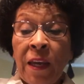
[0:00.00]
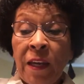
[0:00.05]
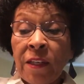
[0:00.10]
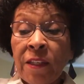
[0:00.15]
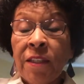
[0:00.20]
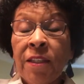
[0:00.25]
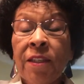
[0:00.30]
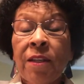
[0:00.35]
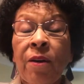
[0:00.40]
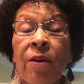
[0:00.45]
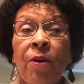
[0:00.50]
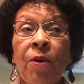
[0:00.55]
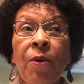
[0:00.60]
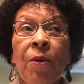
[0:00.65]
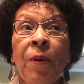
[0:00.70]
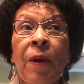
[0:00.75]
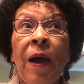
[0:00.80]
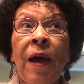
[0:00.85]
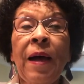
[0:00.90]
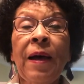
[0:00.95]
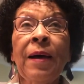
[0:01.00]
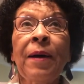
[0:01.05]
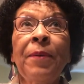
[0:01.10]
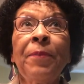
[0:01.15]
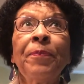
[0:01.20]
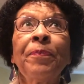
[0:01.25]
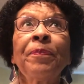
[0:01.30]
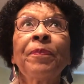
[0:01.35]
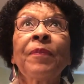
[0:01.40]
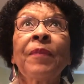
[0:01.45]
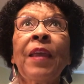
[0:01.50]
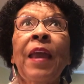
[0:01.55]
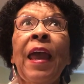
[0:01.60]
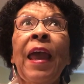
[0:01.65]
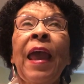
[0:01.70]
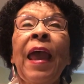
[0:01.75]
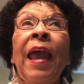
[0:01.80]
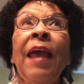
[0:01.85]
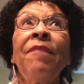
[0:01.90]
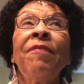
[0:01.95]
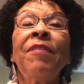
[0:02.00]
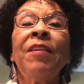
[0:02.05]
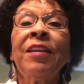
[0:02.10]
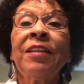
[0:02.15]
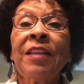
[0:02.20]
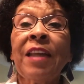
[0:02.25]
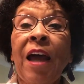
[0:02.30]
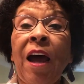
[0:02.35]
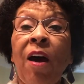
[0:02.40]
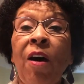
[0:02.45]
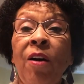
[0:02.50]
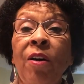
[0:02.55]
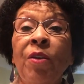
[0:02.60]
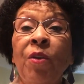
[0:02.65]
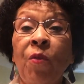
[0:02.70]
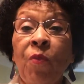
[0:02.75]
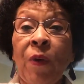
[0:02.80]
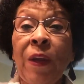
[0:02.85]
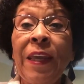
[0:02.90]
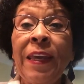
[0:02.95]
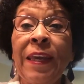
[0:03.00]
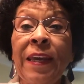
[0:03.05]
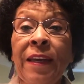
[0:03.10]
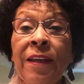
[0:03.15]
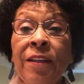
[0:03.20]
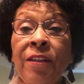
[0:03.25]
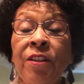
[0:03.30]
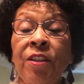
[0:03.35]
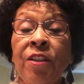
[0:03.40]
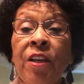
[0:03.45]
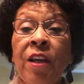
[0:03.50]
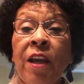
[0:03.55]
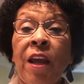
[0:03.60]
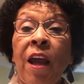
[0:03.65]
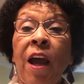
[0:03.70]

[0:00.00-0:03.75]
So, and then on the weekends,